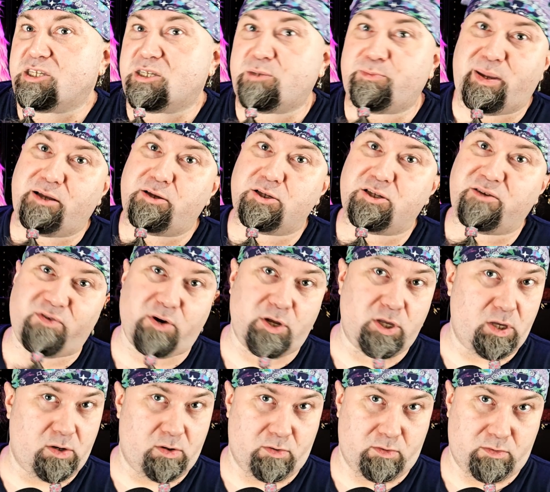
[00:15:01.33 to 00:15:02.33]
spells for
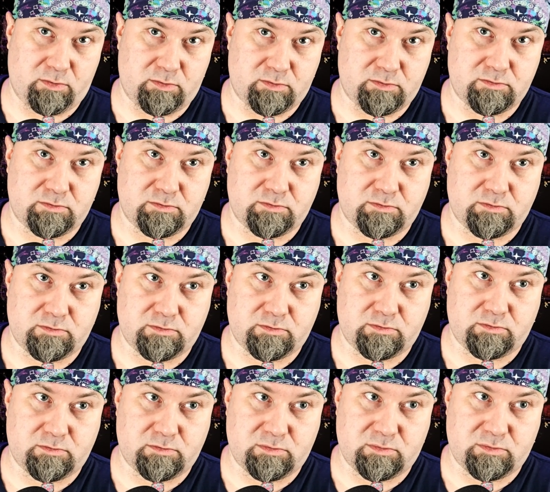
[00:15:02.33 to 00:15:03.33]
you.
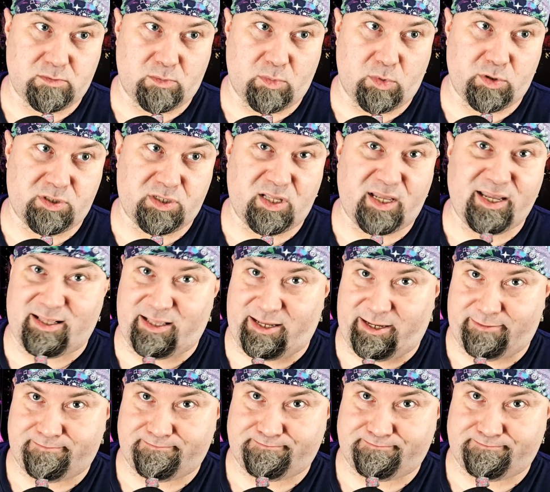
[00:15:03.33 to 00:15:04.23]
Most likely.